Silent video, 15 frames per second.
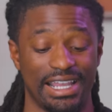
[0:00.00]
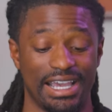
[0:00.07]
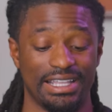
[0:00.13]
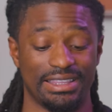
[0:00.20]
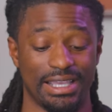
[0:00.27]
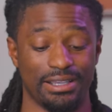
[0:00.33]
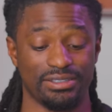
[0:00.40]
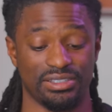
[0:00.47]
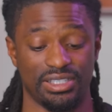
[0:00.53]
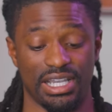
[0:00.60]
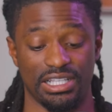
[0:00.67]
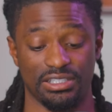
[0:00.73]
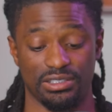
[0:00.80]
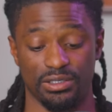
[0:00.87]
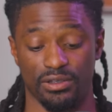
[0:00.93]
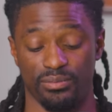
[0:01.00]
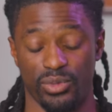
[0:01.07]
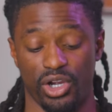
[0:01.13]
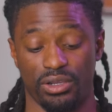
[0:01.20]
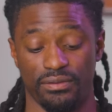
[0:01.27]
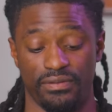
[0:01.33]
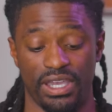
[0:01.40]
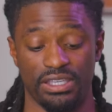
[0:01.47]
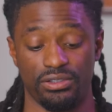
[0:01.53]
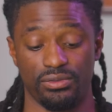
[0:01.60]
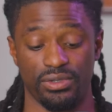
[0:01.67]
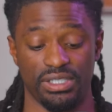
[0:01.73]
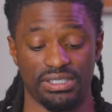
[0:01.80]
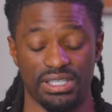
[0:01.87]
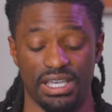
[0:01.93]
$9,000 of market
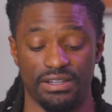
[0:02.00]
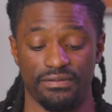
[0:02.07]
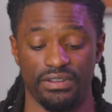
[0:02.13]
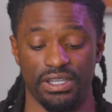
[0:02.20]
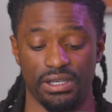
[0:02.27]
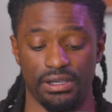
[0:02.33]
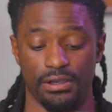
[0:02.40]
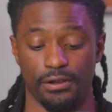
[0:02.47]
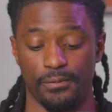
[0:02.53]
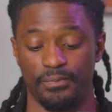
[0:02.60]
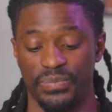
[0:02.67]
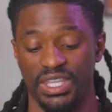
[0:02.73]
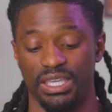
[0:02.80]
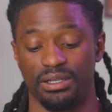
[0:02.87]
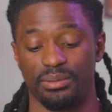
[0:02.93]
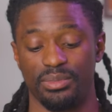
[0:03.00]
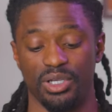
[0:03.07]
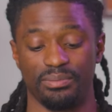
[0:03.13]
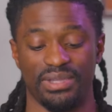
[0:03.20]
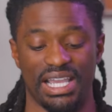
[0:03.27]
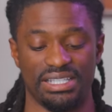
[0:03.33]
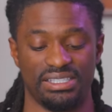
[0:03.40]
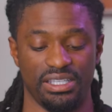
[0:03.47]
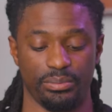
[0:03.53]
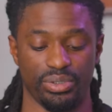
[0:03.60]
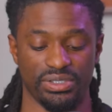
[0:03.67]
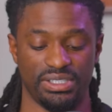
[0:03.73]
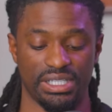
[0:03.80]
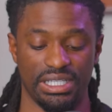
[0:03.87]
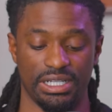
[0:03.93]
value inside of VOO, and I'm up
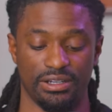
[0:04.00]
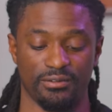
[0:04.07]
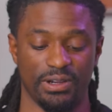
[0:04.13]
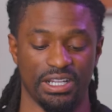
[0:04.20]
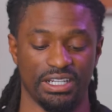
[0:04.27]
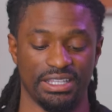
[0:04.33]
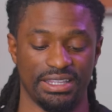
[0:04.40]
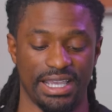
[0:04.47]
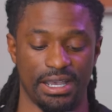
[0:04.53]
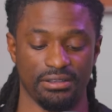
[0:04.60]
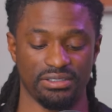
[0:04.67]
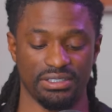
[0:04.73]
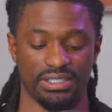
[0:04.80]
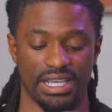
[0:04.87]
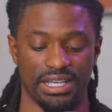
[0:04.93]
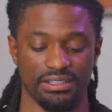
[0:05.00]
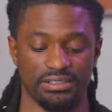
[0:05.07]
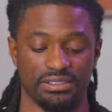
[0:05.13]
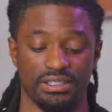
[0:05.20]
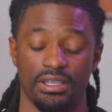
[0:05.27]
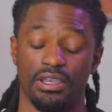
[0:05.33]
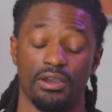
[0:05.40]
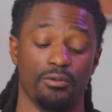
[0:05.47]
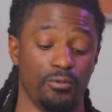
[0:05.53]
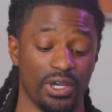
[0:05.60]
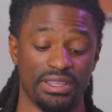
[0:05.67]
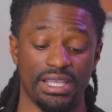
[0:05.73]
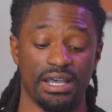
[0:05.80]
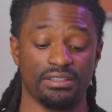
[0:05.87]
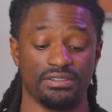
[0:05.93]
19%, around $1,000,
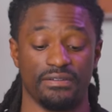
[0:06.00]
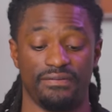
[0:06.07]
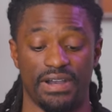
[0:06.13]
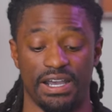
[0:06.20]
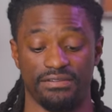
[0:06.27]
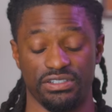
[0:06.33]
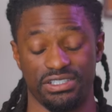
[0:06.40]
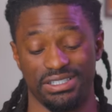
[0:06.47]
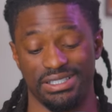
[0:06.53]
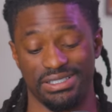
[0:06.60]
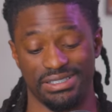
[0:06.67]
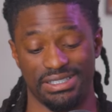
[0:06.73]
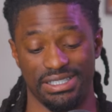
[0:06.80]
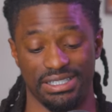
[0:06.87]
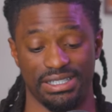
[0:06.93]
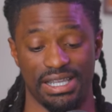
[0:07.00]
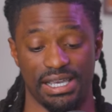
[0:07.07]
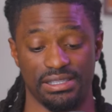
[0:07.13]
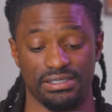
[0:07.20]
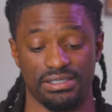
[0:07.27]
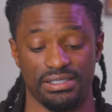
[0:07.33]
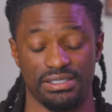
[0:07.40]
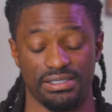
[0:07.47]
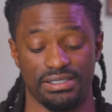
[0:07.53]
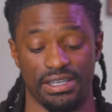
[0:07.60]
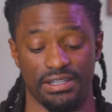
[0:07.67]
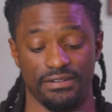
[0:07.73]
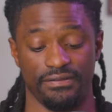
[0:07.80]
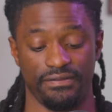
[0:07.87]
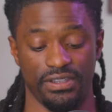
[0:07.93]
$1,510
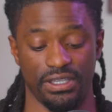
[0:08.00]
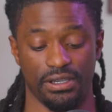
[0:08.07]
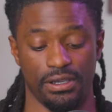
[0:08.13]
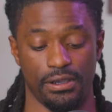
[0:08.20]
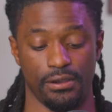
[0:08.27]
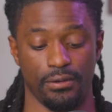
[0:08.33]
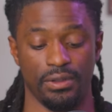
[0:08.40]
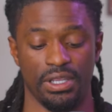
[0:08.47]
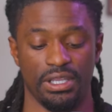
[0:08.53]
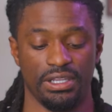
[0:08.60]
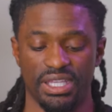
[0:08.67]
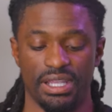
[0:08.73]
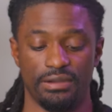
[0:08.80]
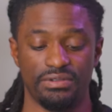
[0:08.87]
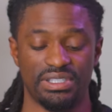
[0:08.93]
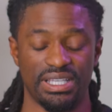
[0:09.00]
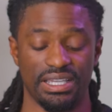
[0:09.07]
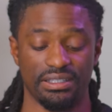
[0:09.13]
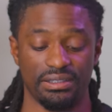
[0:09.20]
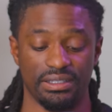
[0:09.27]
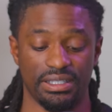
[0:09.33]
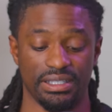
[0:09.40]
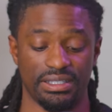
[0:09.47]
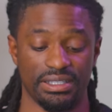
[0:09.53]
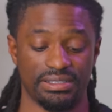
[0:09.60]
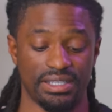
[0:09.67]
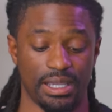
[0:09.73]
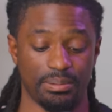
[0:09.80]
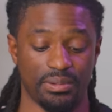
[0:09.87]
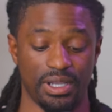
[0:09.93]
inside of VOO. Now we'll take a look at their
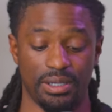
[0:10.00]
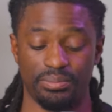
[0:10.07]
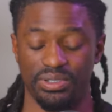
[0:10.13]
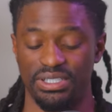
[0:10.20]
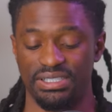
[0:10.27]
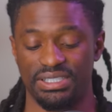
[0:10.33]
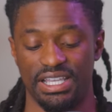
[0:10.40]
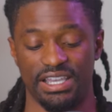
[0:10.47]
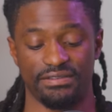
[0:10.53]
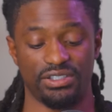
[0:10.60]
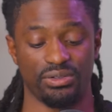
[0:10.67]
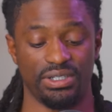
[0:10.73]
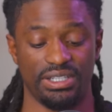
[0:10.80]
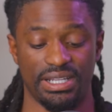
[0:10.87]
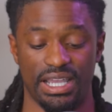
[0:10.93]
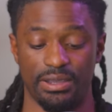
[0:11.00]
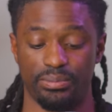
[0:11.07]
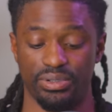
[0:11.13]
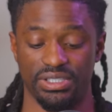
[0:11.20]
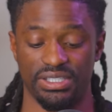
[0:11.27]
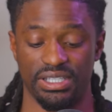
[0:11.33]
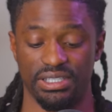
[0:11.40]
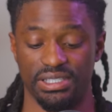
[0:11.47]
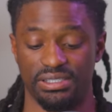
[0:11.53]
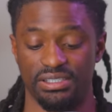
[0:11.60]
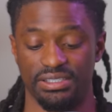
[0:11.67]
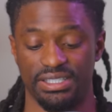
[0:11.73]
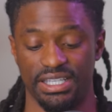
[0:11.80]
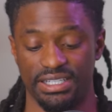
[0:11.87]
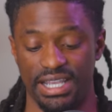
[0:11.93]
top companies. They have 29% into
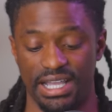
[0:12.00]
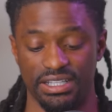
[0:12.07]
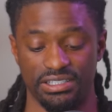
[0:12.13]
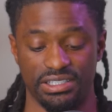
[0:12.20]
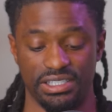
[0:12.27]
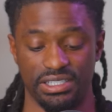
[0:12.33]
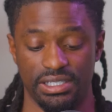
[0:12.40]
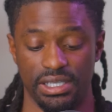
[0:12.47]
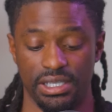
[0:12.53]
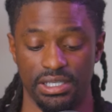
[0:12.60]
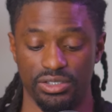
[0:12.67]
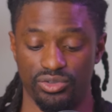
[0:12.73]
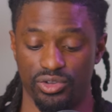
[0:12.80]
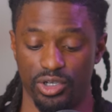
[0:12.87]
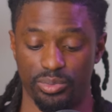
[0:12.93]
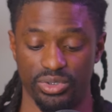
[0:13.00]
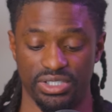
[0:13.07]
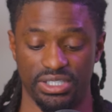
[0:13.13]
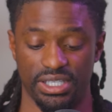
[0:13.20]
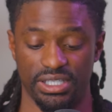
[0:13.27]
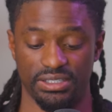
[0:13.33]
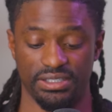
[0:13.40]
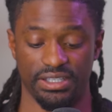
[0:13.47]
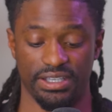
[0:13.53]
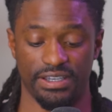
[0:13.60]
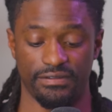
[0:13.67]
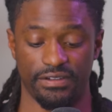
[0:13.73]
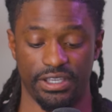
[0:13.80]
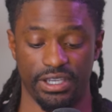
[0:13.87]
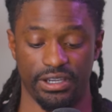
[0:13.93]
technology, 12% into
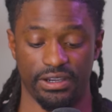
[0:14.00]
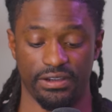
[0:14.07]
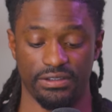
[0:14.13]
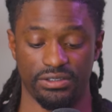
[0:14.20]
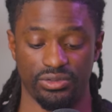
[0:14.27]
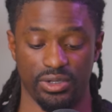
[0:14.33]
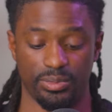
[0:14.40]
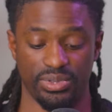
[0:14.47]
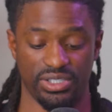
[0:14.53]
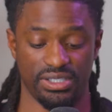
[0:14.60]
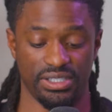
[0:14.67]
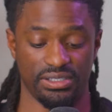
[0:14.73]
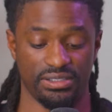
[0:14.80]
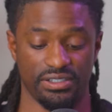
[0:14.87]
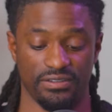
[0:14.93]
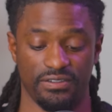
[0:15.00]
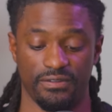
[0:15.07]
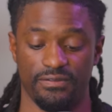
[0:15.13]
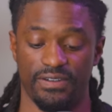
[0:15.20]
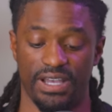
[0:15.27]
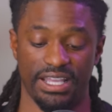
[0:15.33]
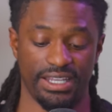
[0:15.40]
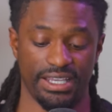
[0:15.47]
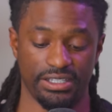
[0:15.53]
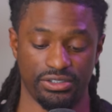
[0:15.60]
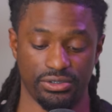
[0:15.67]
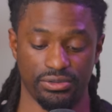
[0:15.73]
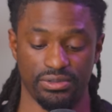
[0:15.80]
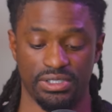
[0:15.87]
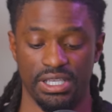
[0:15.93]
healthcare, 12% into
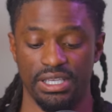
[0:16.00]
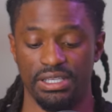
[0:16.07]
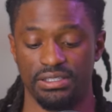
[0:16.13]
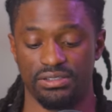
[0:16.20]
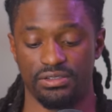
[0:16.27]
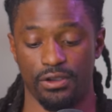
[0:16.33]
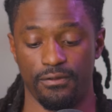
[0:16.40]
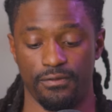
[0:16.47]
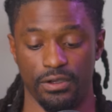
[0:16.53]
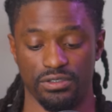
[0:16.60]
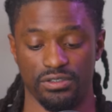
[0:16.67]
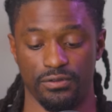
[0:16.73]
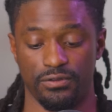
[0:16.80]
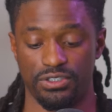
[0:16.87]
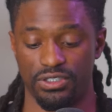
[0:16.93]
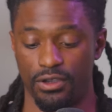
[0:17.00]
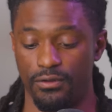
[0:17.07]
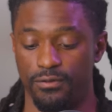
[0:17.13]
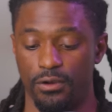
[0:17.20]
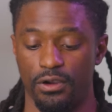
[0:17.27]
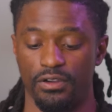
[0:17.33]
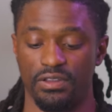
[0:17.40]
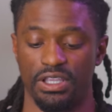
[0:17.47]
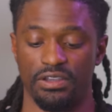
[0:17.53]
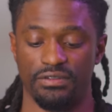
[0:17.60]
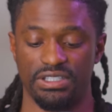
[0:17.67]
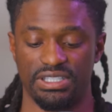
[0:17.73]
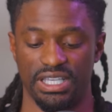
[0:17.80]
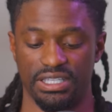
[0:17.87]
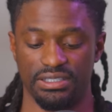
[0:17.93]
financials, so forth and so forth. And we
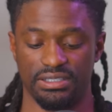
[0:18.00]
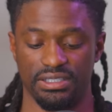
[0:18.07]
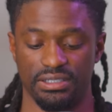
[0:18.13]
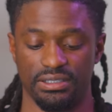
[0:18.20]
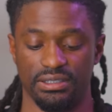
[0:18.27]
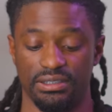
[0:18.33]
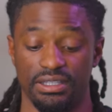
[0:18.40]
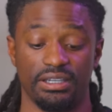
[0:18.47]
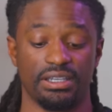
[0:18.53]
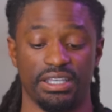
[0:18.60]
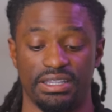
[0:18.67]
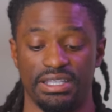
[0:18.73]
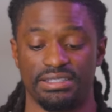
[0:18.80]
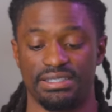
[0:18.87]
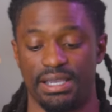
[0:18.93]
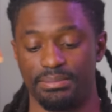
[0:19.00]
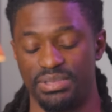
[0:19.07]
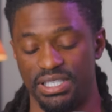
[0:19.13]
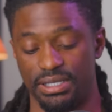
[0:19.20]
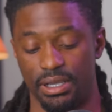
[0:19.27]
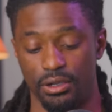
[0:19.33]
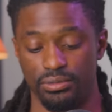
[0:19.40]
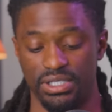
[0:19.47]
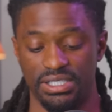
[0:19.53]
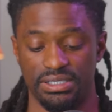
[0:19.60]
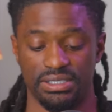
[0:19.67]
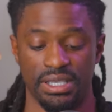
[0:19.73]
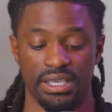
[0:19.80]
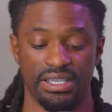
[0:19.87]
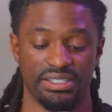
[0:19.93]
take a look at their top 10
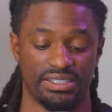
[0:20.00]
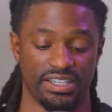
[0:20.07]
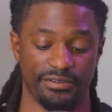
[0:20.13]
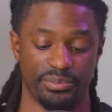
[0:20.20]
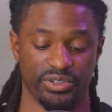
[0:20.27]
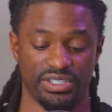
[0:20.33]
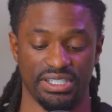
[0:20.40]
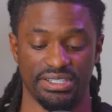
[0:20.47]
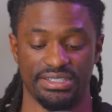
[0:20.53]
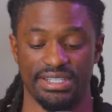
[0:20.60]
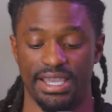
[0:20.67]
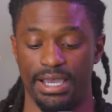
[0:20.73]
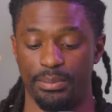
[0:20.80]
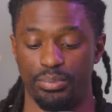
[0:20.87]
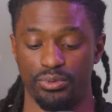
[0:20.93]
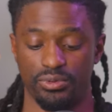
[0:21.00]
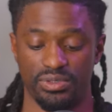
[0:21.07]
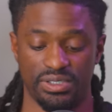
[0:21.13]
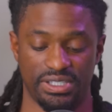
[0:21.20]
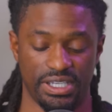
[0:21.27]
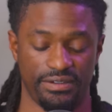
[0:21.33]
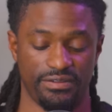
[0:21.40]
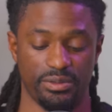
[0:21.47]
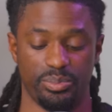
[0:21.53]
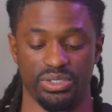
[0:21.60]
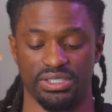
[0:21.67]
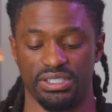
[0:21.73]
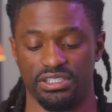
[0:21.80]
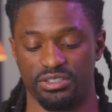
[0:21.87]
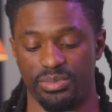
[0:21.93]
holdings. 7% is Apple, 7%
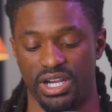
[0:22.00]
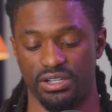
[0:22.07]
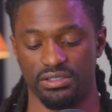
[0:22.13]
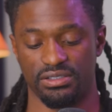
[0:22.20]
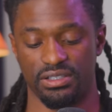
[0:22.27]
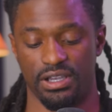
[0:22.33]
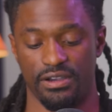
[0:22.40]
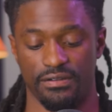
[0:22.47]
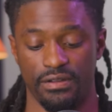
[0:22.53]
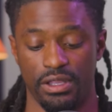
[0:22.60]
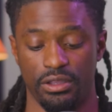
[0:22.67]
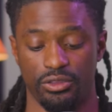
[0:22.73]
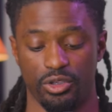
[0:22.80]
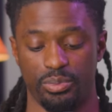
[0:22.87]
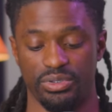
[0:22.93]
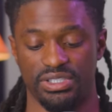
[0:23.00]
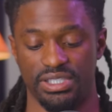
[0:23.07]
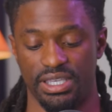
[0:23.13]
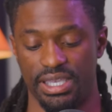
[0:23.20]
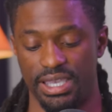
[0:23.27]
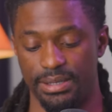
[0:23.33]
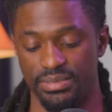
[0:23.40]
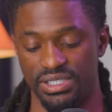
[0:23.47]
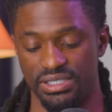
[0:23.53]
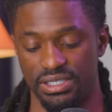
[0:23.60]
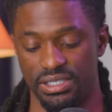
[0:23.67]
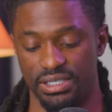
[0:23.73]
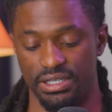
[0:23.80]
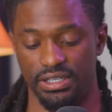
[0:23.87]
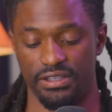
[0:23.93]
is Microsoft, 3%
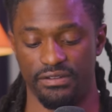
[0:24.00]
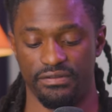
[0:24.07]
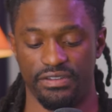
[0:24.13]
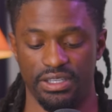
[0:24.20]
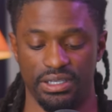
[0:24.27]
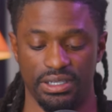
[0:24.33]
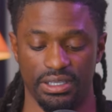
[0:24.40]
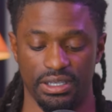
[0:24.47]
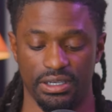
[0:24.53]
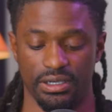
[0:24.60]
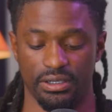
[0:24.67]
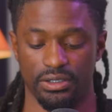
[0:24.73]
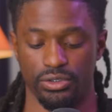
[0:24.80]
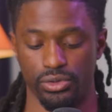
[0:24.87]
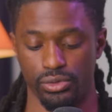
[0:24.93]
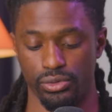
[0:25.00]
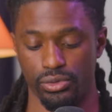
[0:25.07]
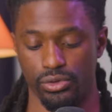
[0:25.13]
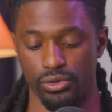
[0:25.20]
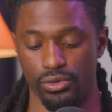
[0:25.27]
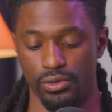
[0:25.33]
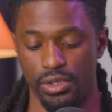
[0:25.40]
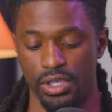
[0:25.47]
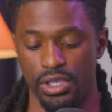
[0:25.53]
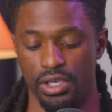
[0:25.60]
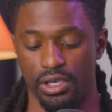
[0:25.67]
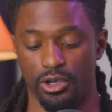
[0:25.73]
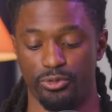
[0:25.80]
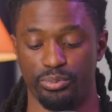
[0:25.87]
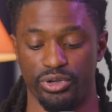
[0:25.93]
Amazon, Nvidia, Google,
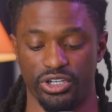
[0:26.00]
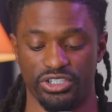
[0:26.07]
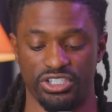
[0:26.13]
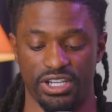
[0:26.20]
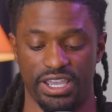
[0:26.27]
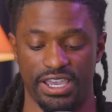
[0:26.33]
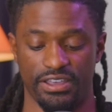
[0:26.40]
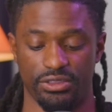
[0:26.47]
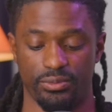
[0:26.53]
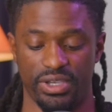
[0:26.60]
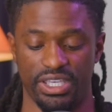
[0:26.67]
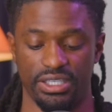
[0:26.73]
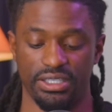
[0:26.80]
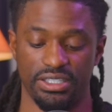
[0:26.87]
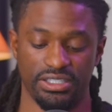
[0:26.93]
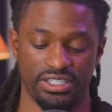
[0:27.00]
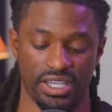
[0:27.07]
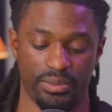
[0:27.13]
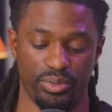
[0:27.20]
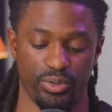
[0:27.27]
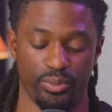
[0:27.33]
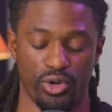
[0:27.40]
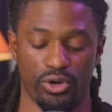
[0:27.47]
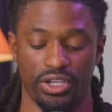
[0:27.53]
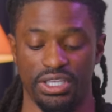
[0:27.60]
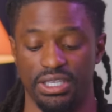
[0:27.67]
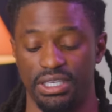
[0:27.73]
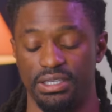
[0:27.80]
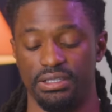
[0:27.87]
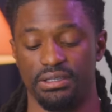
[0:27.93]
Berkshire Hathaway, and JP
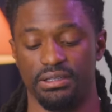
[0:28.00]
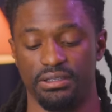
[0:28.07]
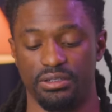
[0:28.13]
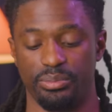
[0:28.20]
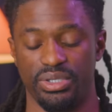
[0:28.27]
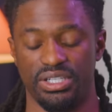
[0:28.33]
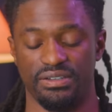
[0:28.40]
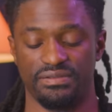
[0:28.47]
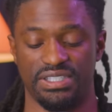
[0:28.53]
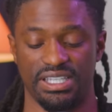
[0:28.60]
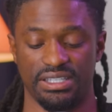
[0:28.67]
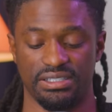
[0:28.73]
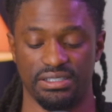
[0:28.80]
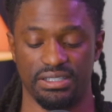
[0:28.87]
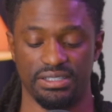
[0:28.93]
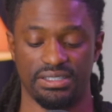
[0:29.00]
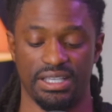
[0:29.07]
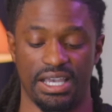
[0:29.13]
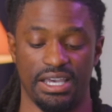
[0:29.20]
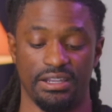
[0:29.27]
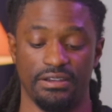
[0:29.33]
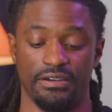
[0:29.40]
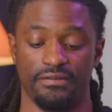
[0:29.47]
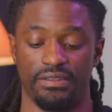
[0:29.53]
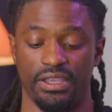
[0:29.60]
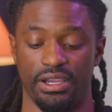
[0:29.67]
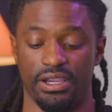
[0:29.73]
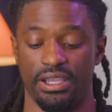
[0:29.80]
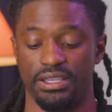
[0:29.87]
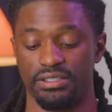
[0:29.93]
Morgan, and a little bit of Tesla inside of
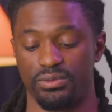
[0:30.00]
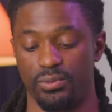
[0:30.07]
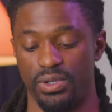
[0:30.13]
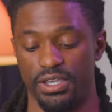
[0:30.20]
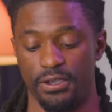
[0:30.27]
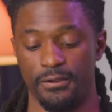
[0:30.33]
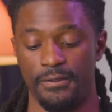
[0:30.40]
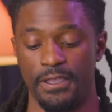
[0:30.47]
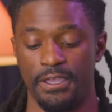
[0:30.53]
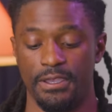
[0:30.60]
there as well.